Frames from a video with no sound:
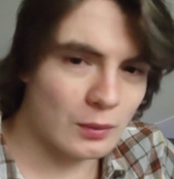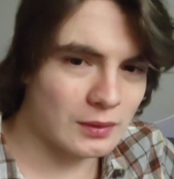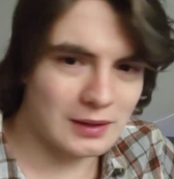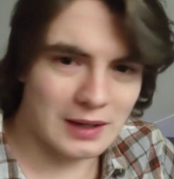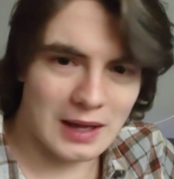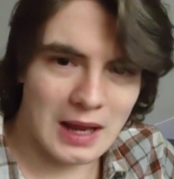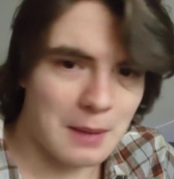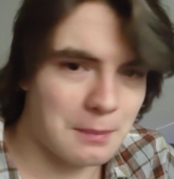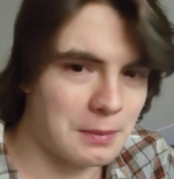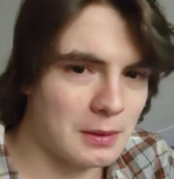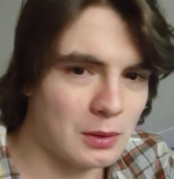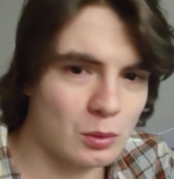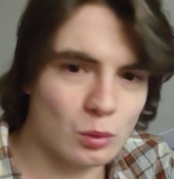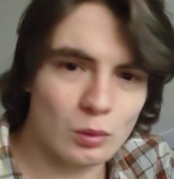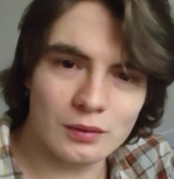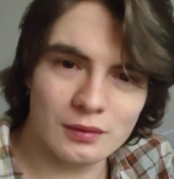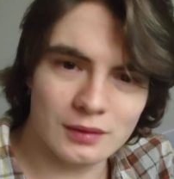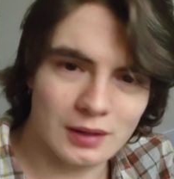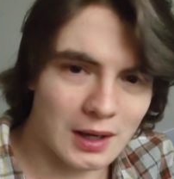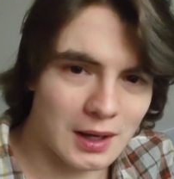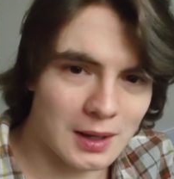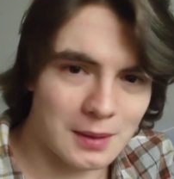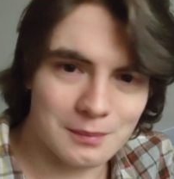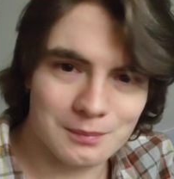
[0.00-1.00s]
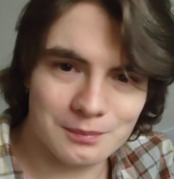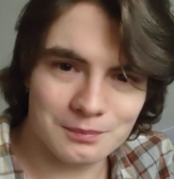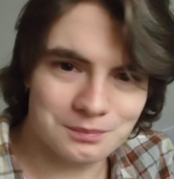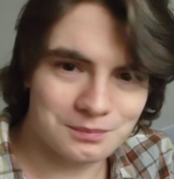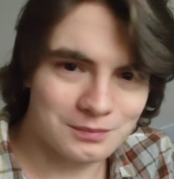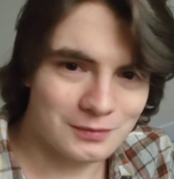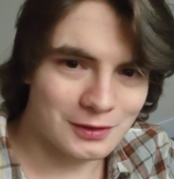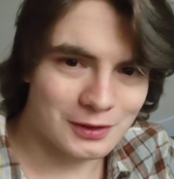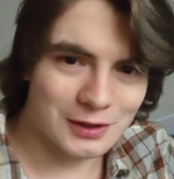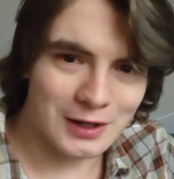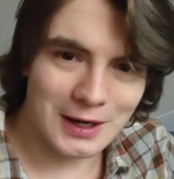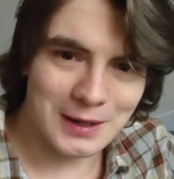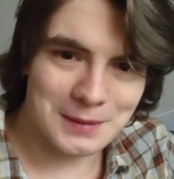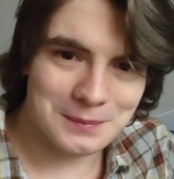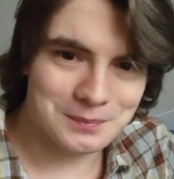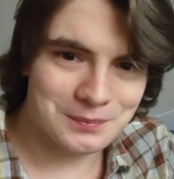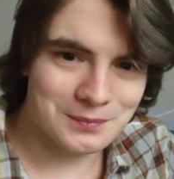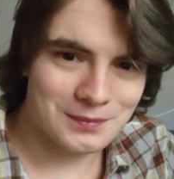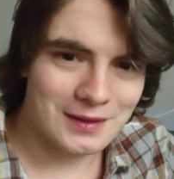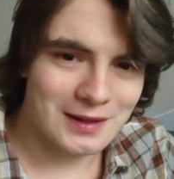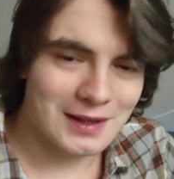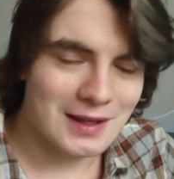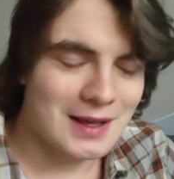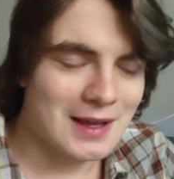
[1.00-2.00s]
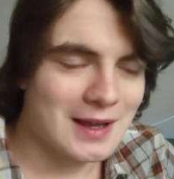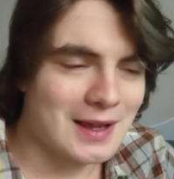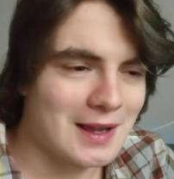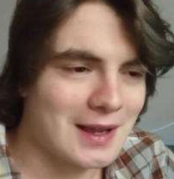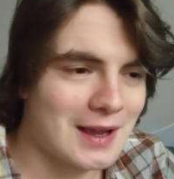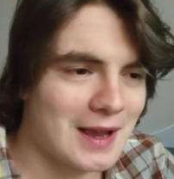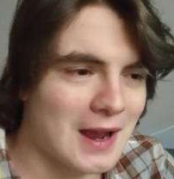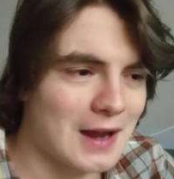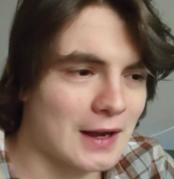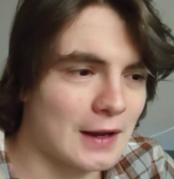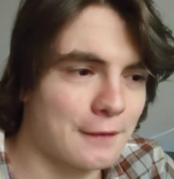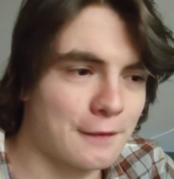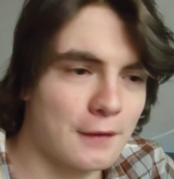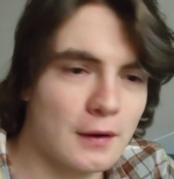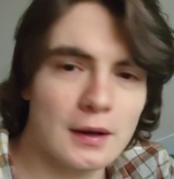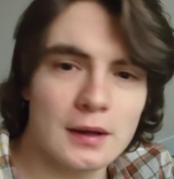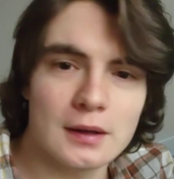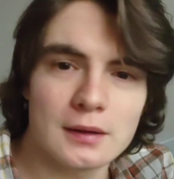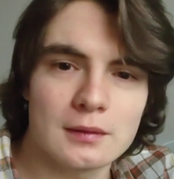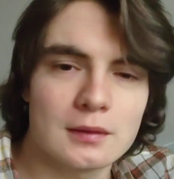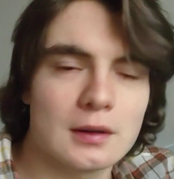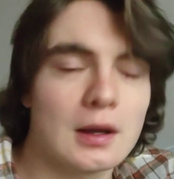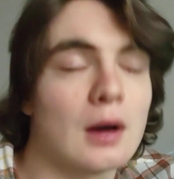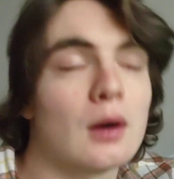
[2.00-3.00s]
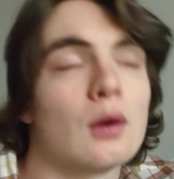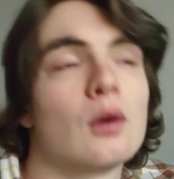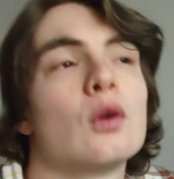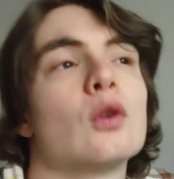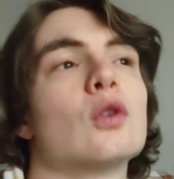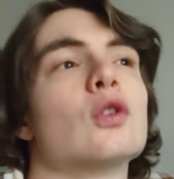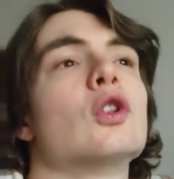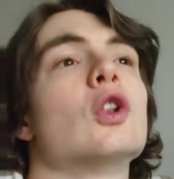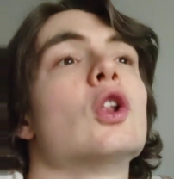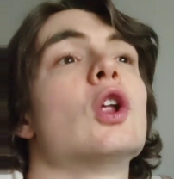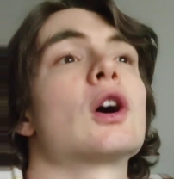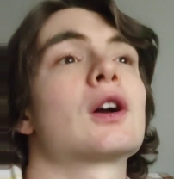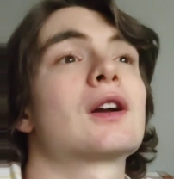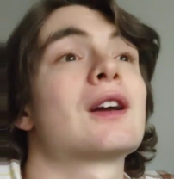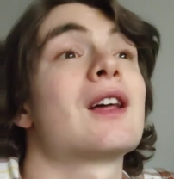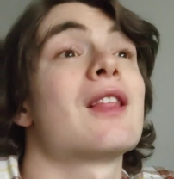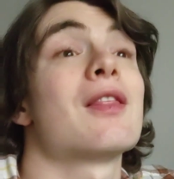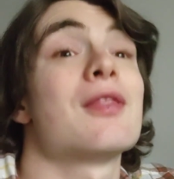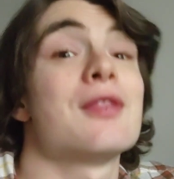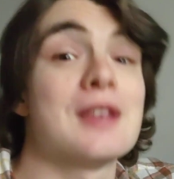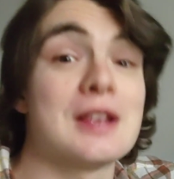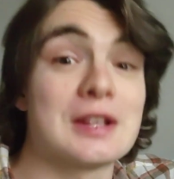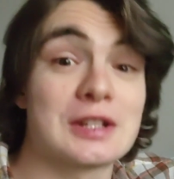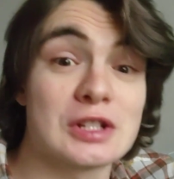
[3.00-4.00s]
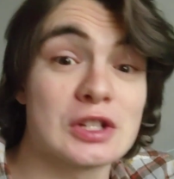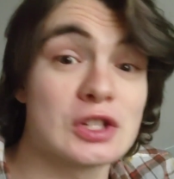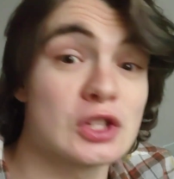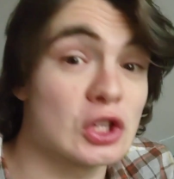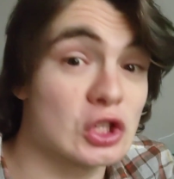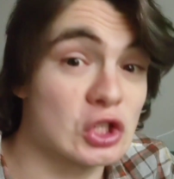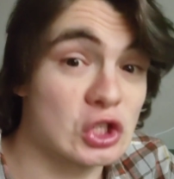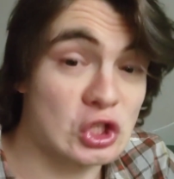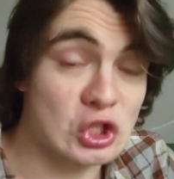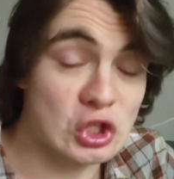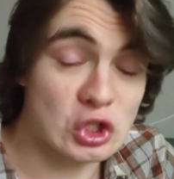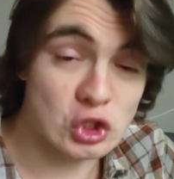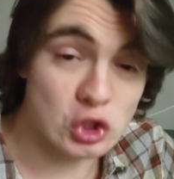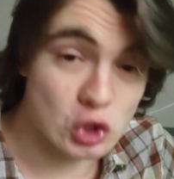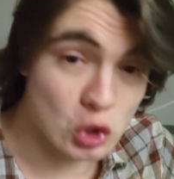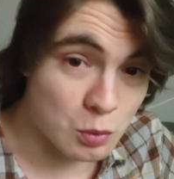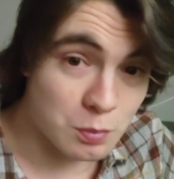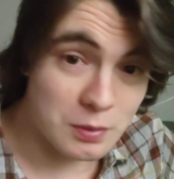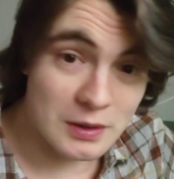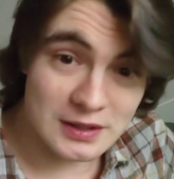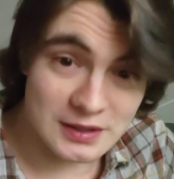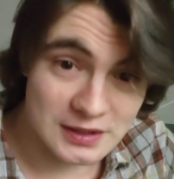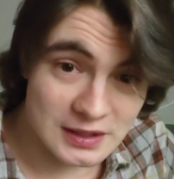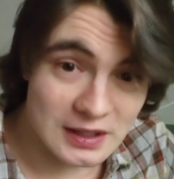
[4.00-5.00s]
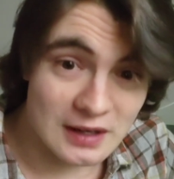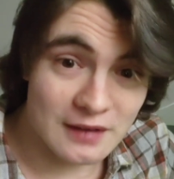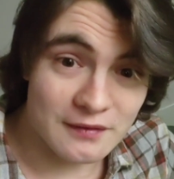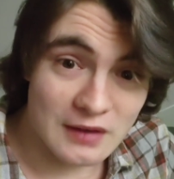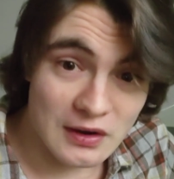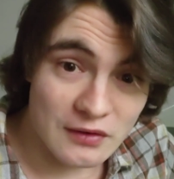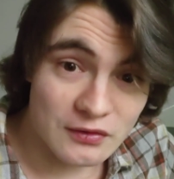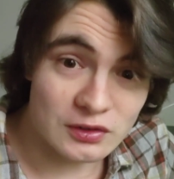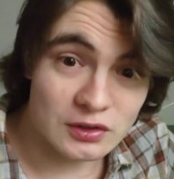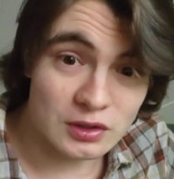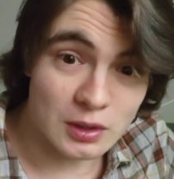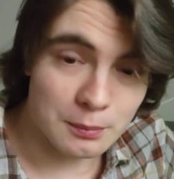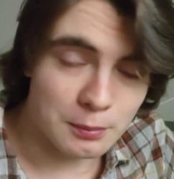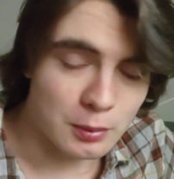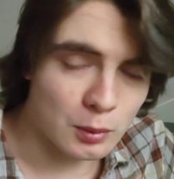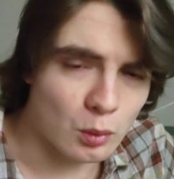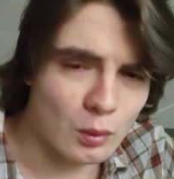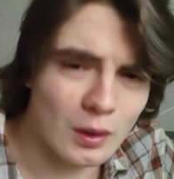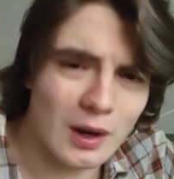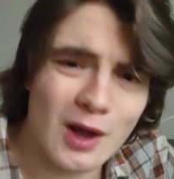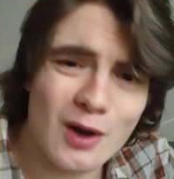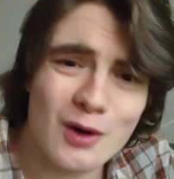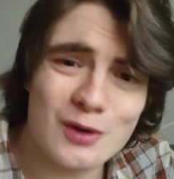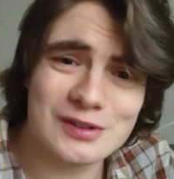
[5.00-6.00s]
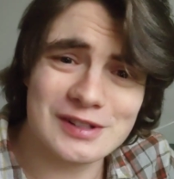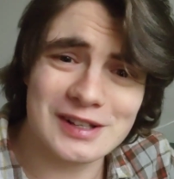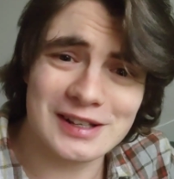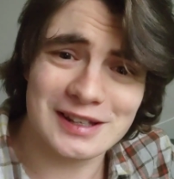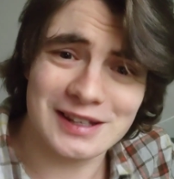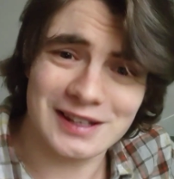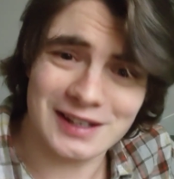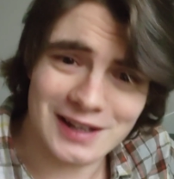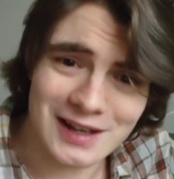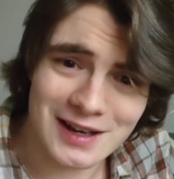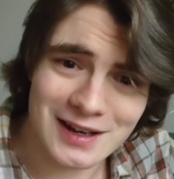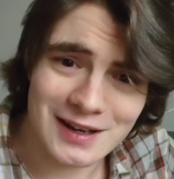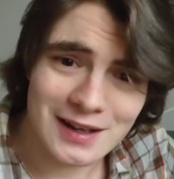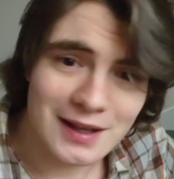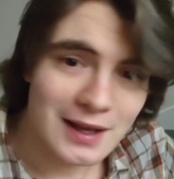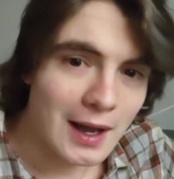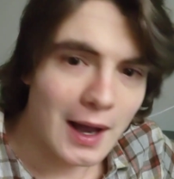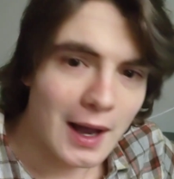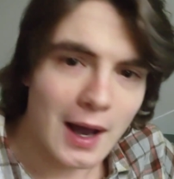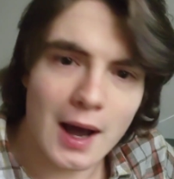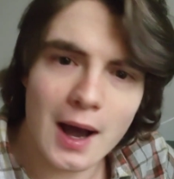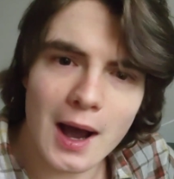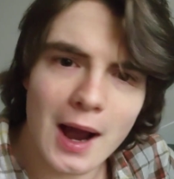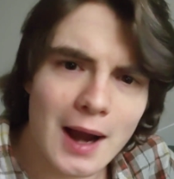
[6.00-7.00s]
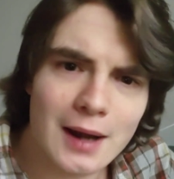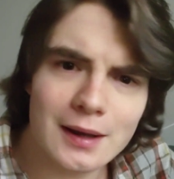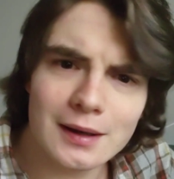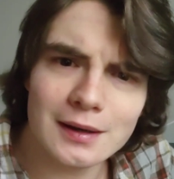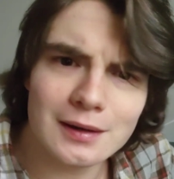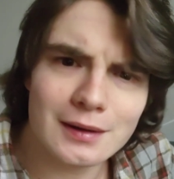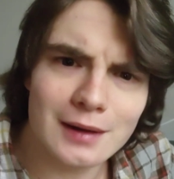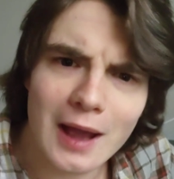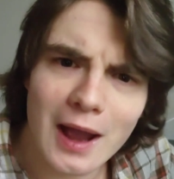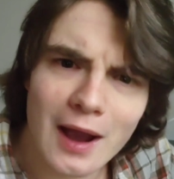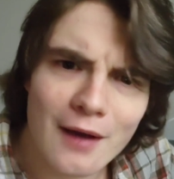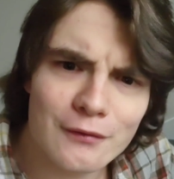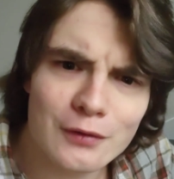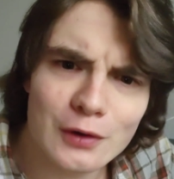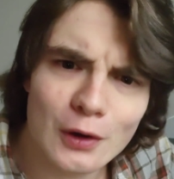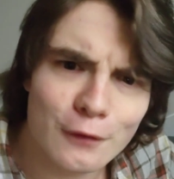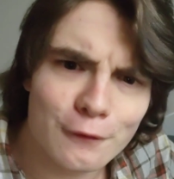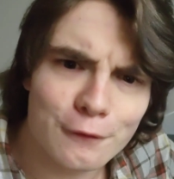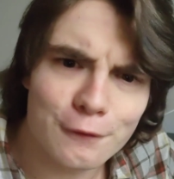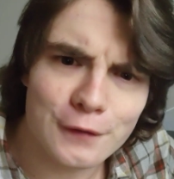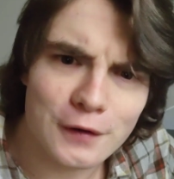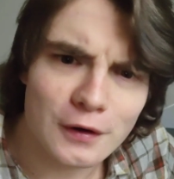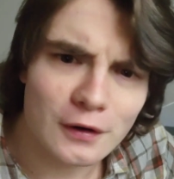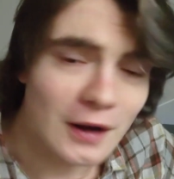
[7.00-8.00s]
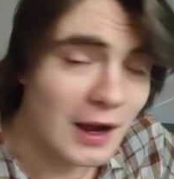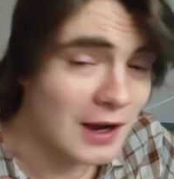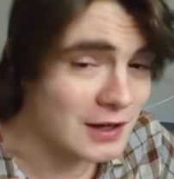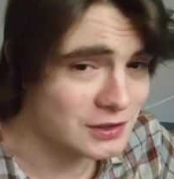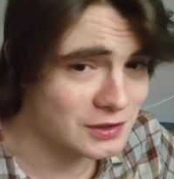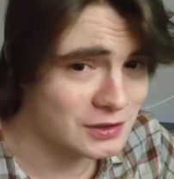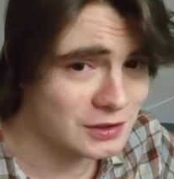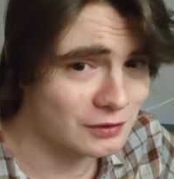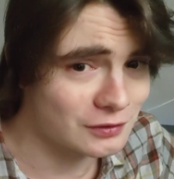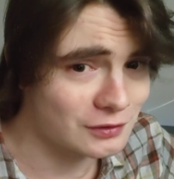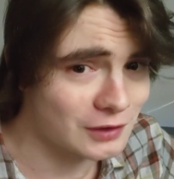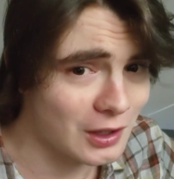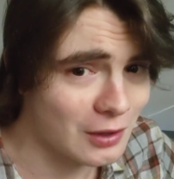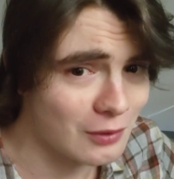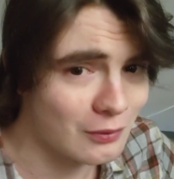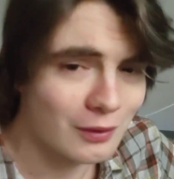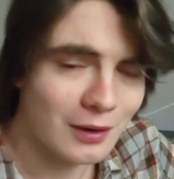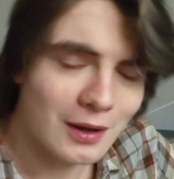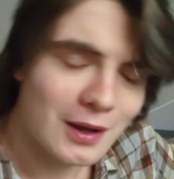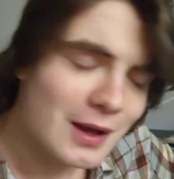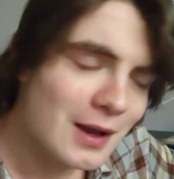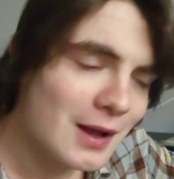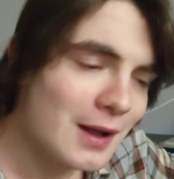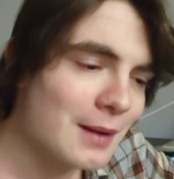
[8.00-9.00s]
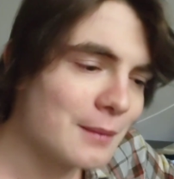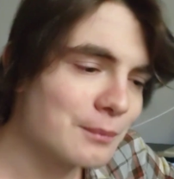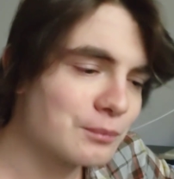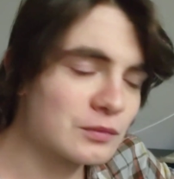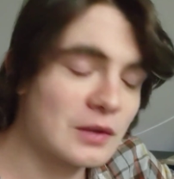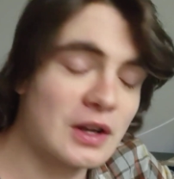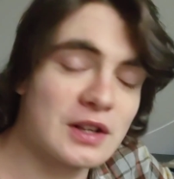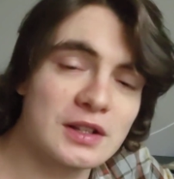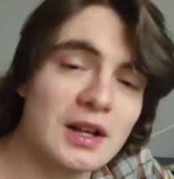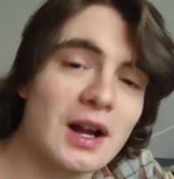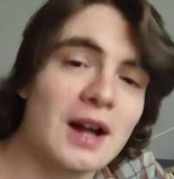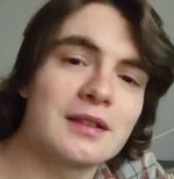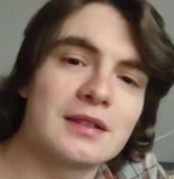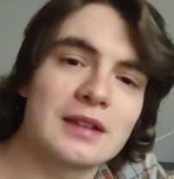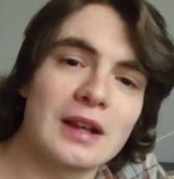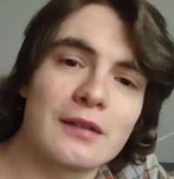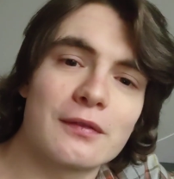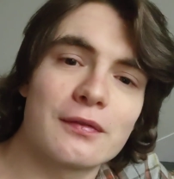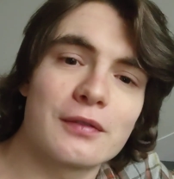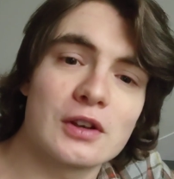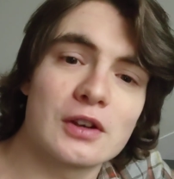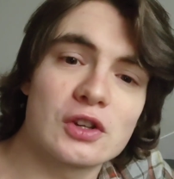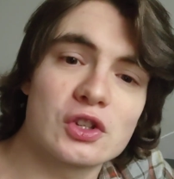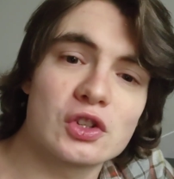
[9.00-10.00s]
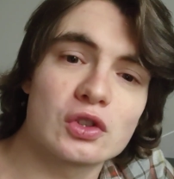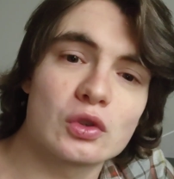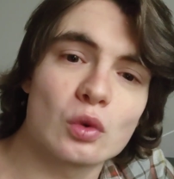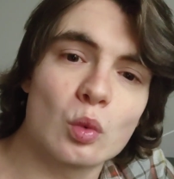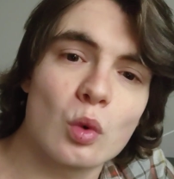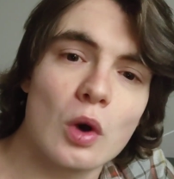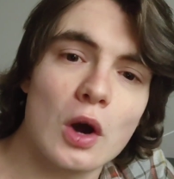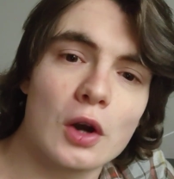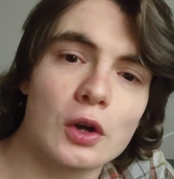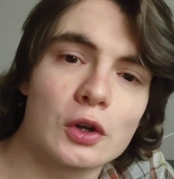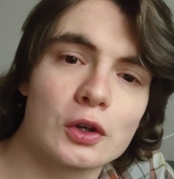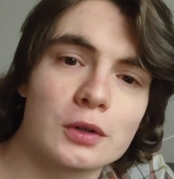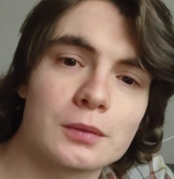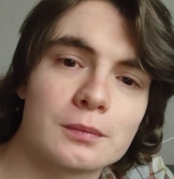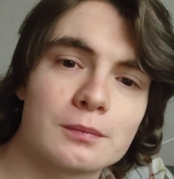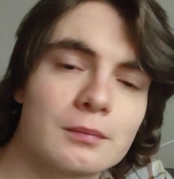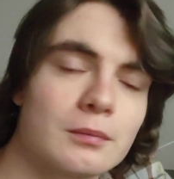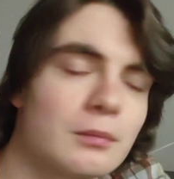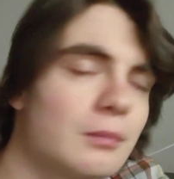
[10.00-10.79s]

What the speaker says: camping one time, right? And I found it, now, look, this is the stupidest thing I've ever done, but when I was a kid, I didn't have no fear, I still don't. I saw a dead fish in the water.